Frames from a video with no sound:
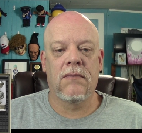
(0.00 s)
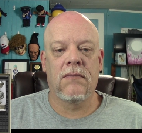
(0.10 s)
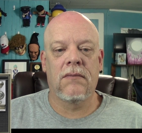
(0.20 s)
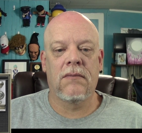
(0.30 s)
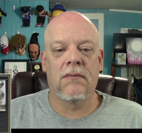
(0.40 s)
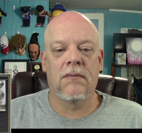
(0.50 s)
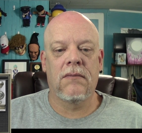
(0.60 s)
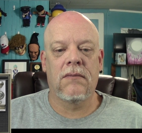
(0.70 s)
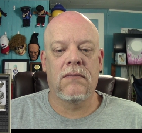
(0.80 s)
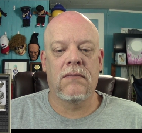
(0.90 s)

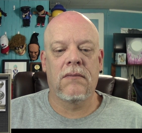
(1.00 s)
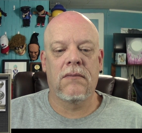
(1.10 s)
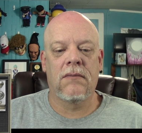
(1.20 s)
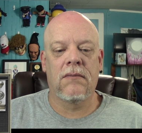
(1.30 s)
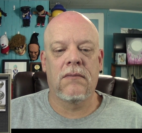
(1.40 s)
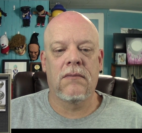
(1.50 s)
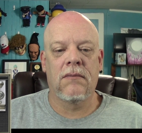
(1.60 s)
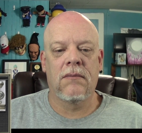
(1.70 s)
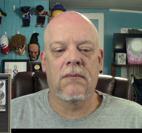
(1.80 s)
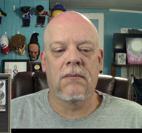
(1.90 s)

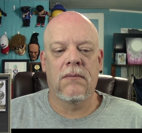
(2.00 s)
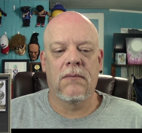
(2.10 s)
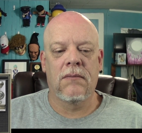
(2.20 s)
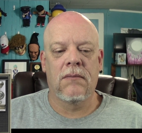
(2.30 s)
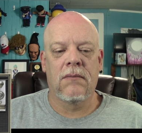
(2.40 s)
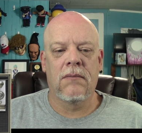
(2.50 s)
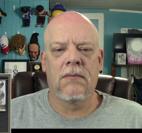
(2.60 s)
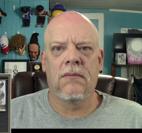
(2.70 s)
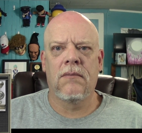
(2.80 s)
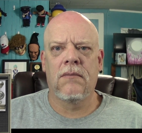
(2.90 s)

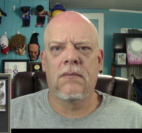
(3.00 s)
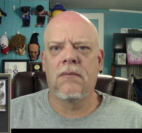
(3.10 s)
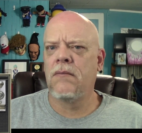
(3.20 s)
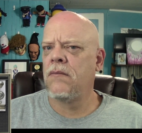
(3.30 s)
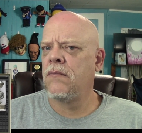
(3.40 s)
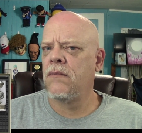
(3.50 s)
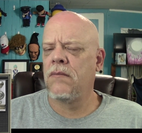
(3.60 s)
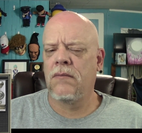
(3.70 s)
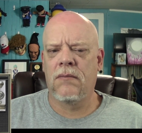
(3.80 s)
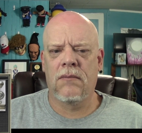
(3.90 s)

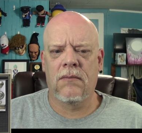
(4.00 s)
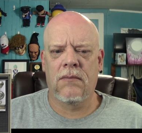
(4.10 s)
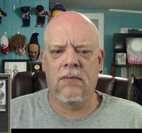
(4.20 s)
(silence)